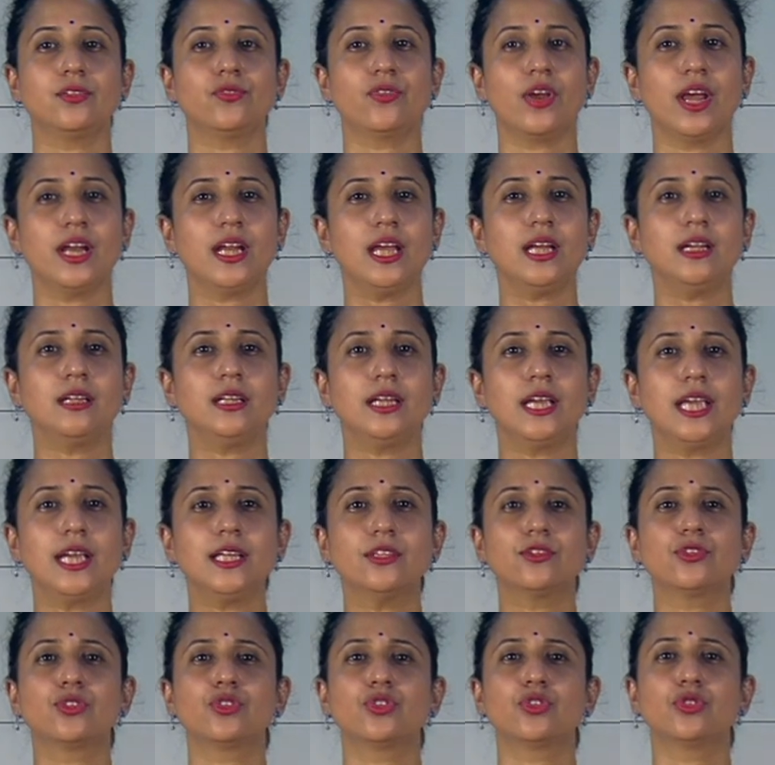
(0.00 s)
training
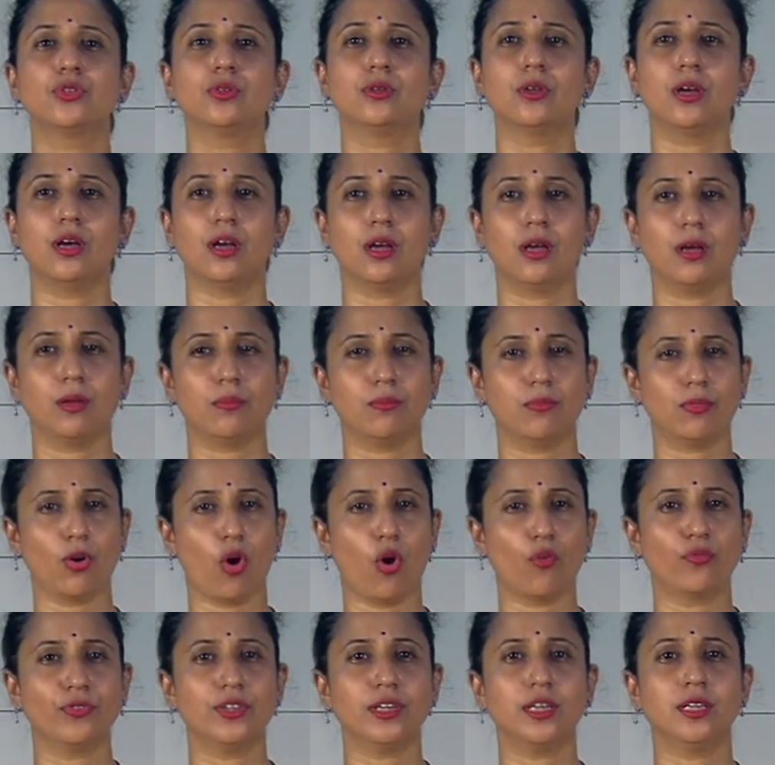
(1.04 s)
needs
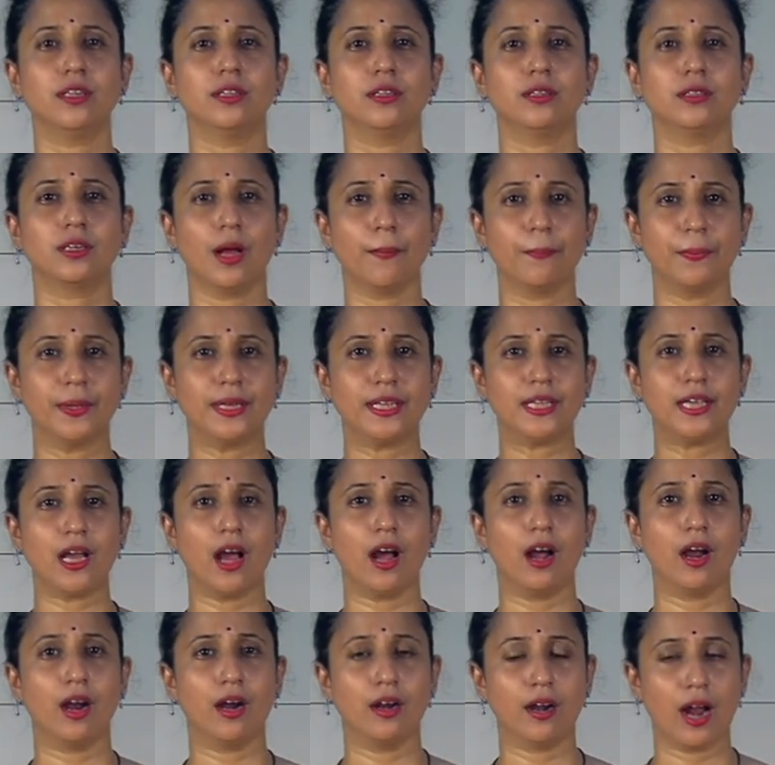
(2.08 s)
of the company
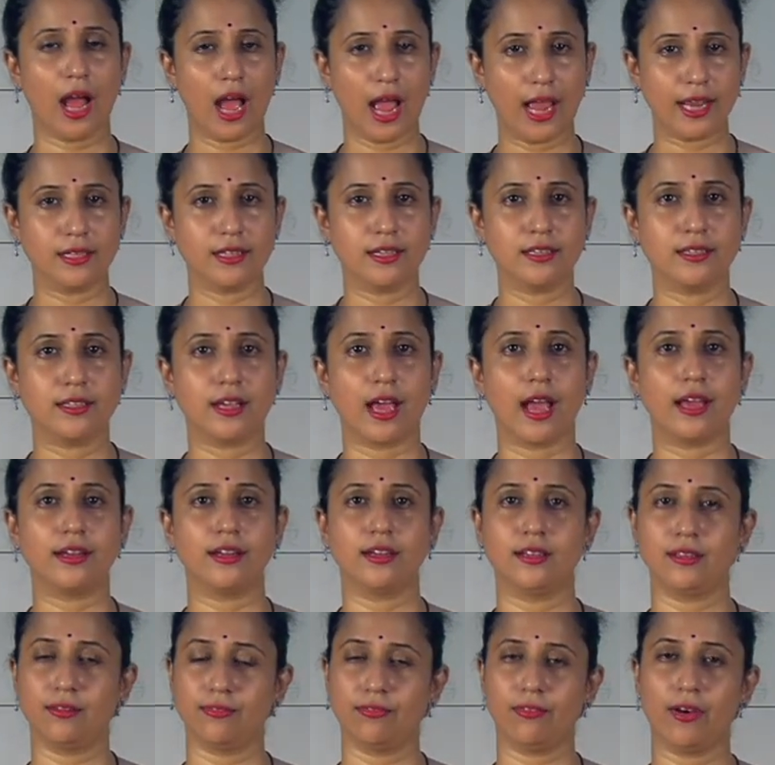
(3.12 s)
are
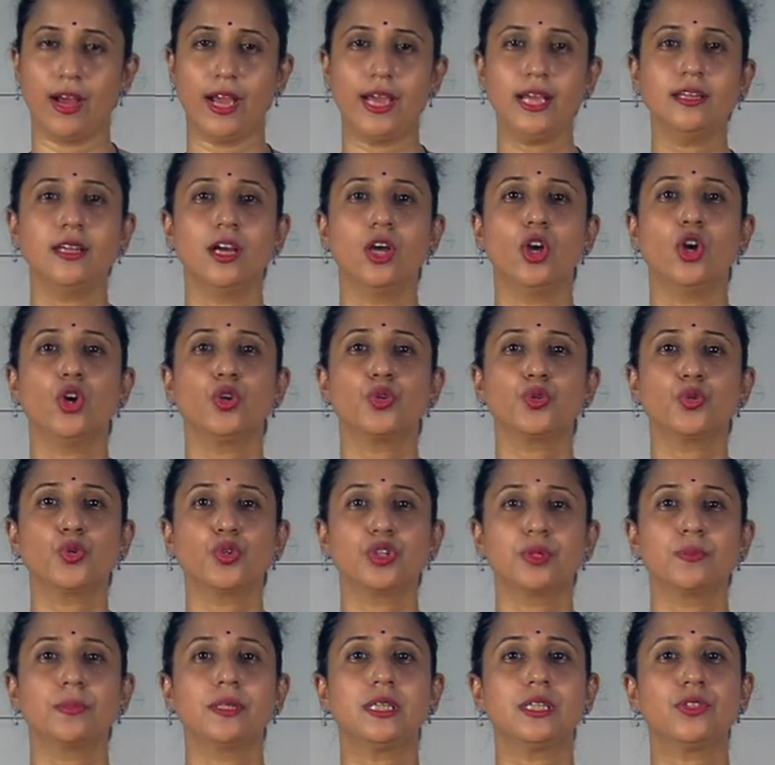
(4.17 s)
identified,
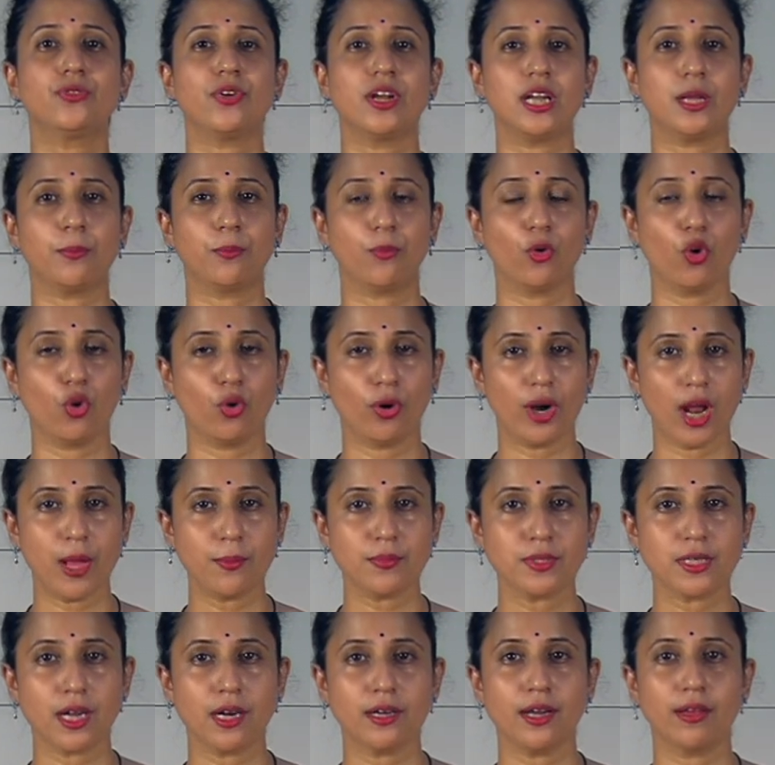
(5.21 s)
suitable training
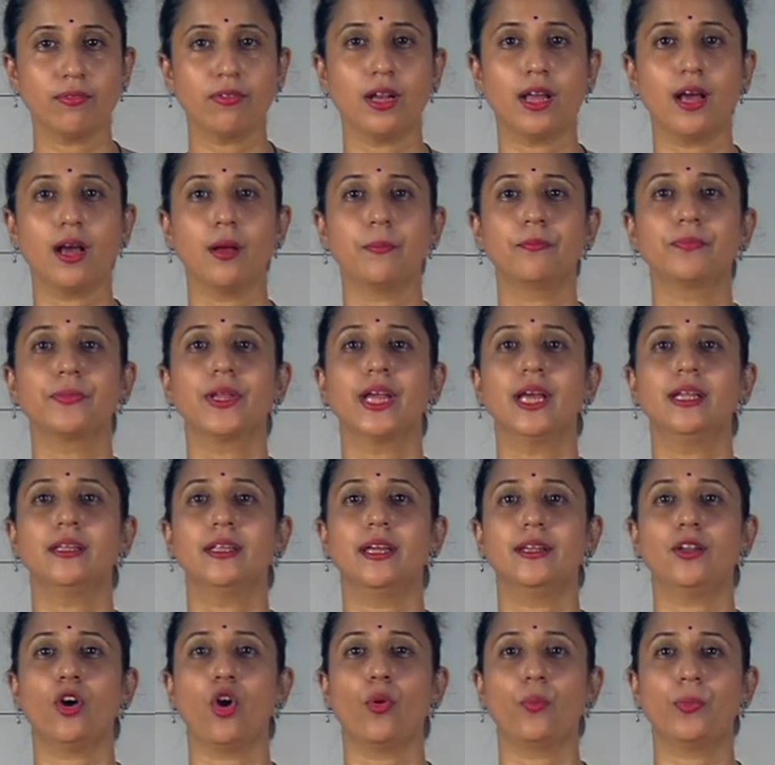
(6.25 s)
programs are developed,
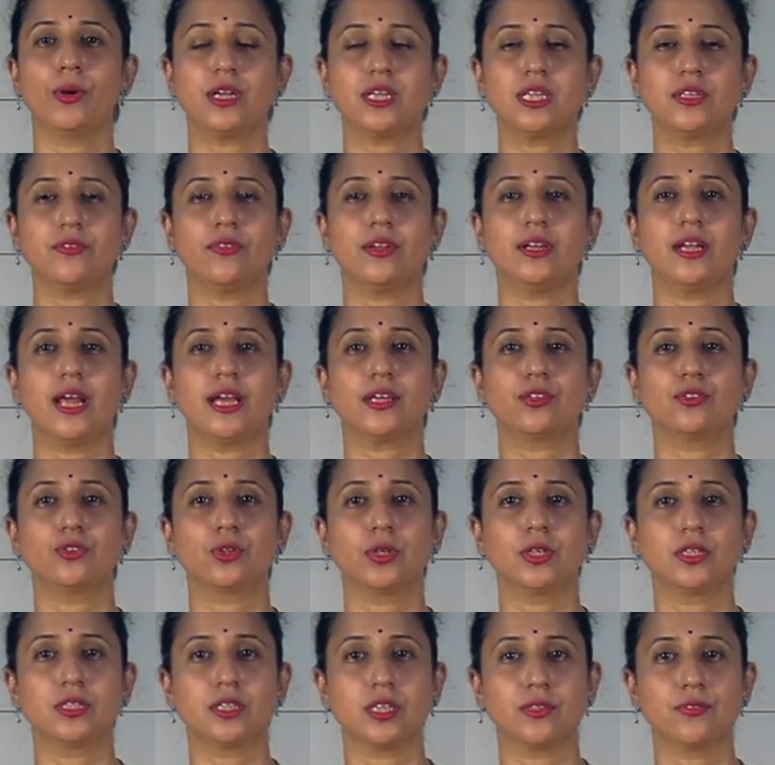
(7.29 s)
then operative and
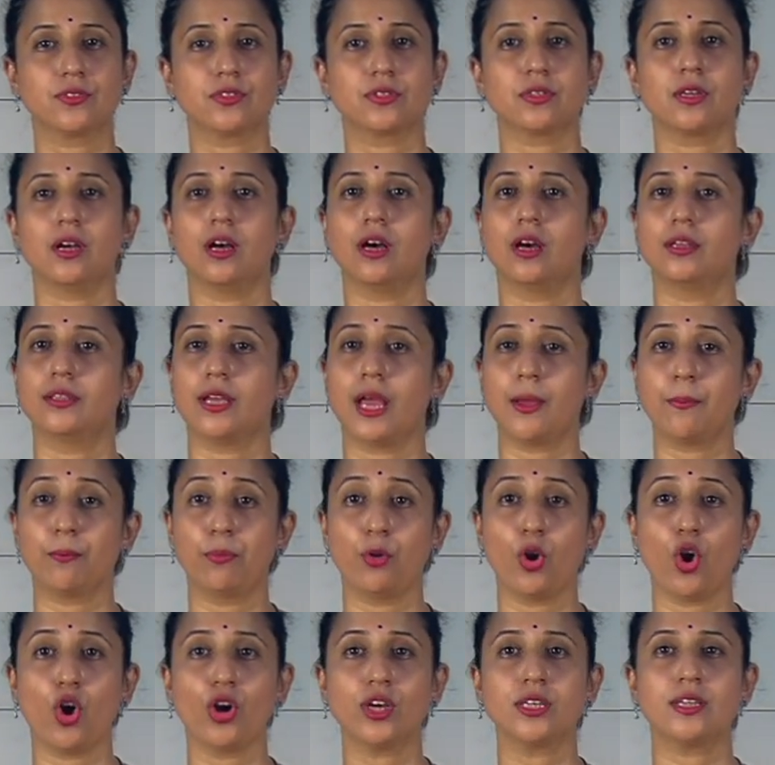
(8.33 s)
executives, the
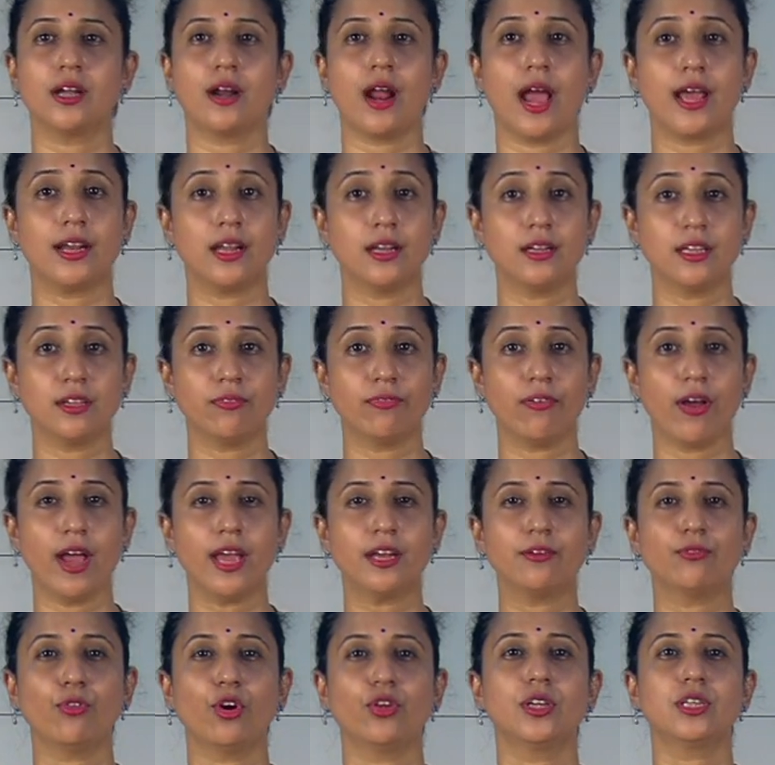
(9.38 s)
employees are
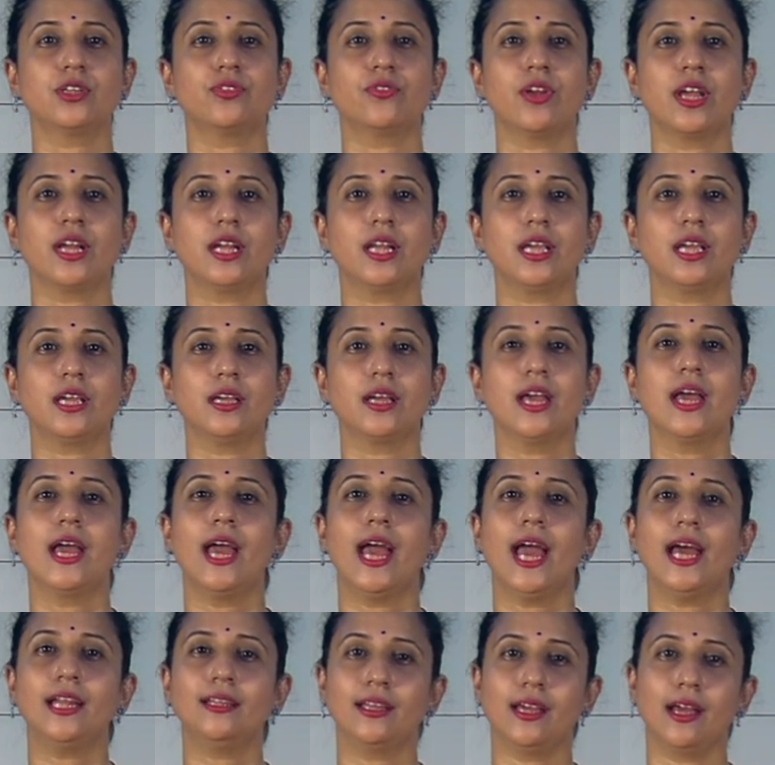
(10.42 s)
identified for the training
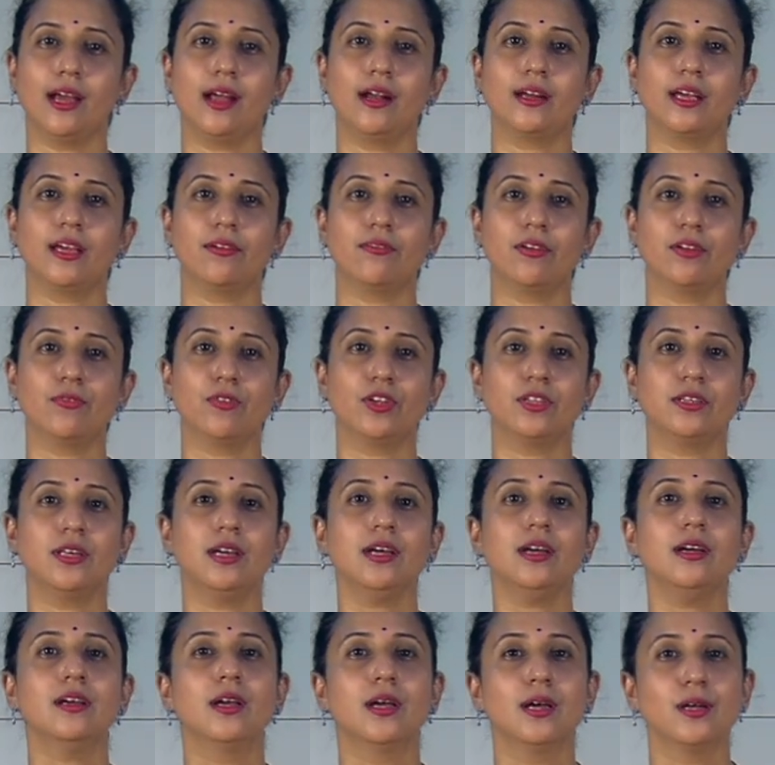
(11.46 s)
and they are given with
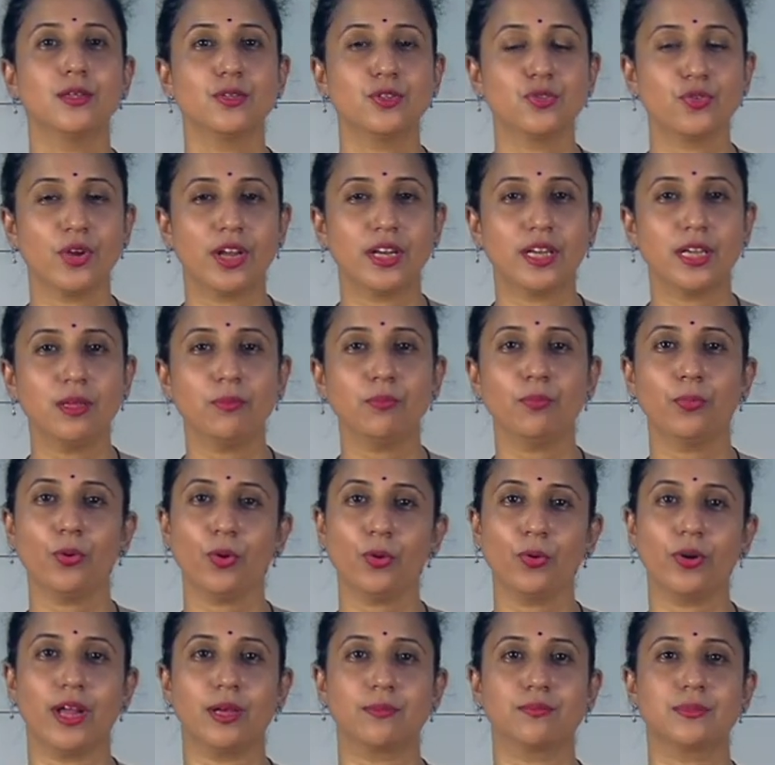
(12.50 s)
the training
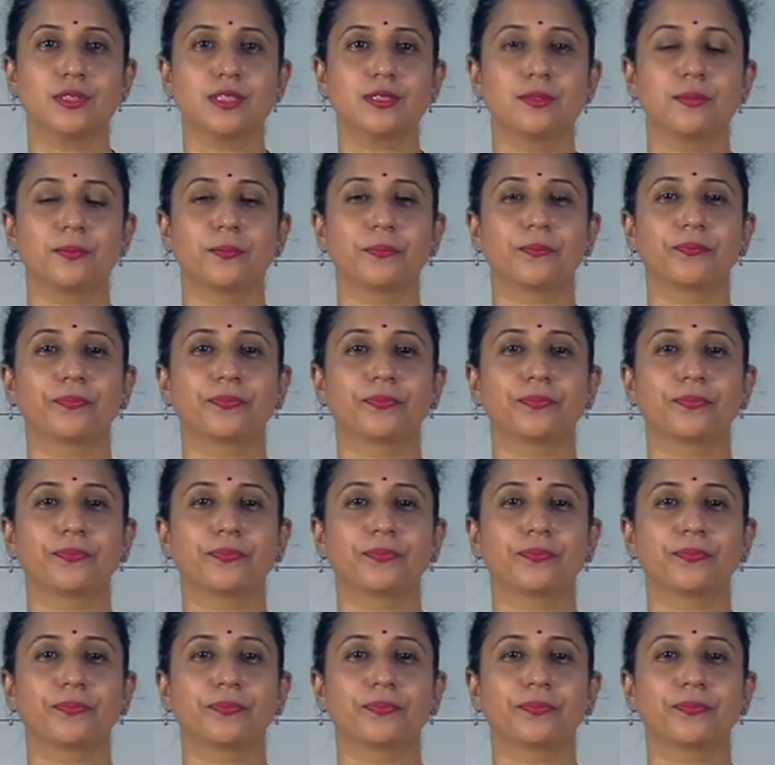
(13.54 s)
programs.